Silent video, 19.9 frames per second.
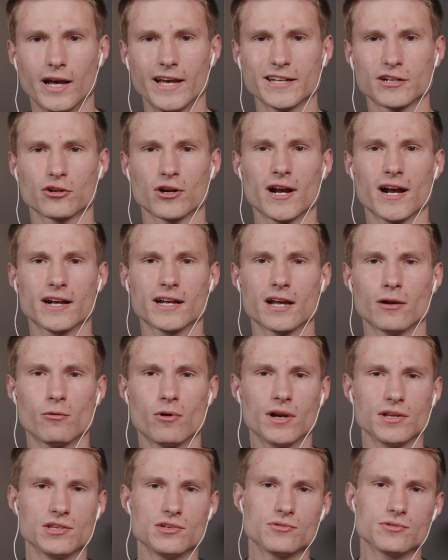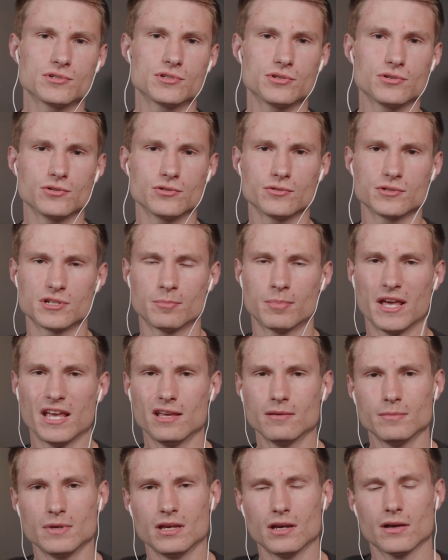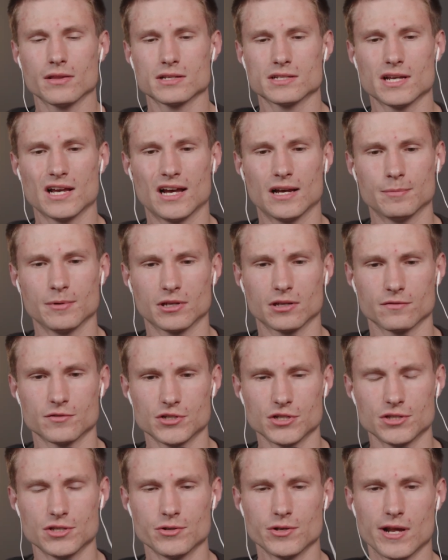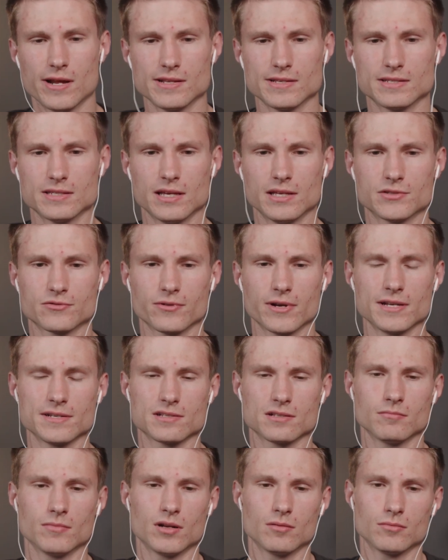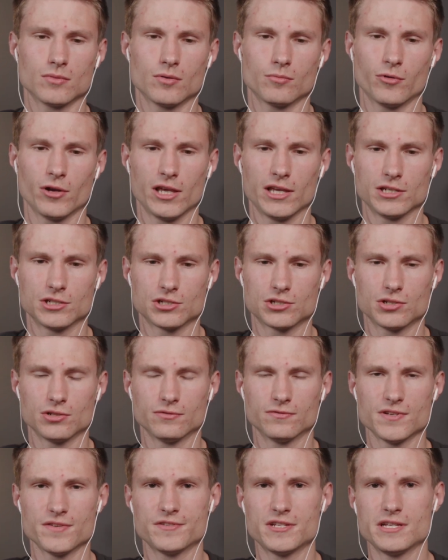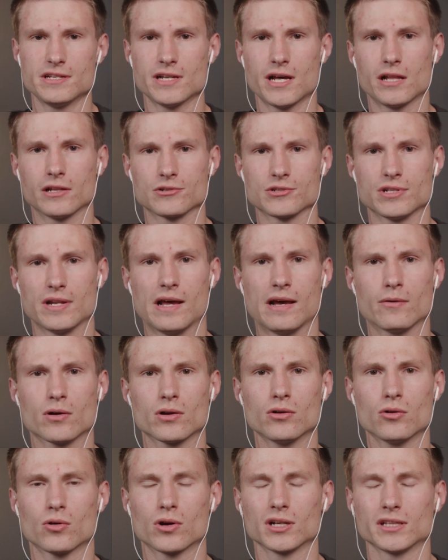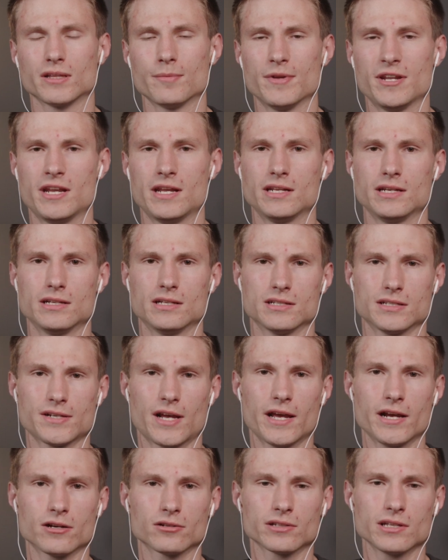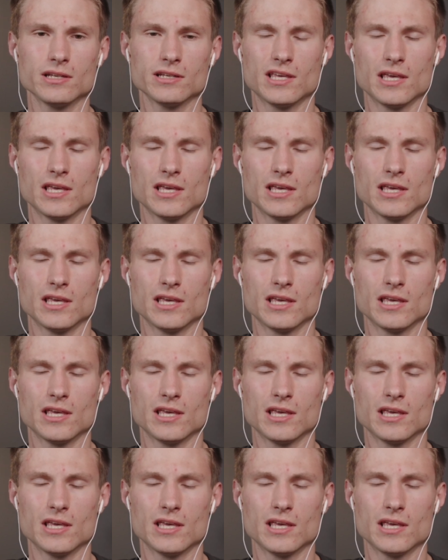Hi, Grok. I want you to debate me on the topic of should the United States raise the minimum wage to $15 an hour or eliminate it entirely.